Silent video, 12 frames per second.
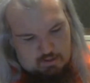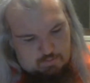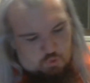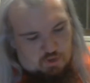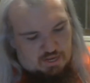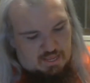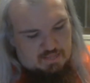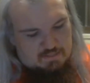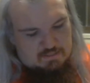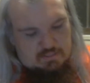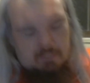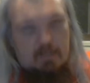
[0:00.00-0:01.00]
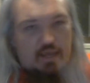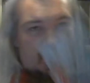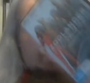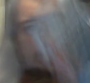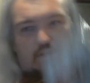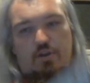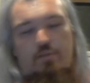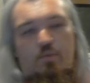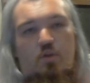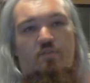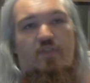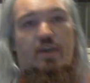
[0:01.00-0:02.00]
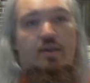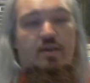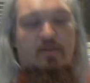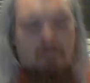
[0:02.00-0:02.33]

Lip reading: Point is, it was a good movie.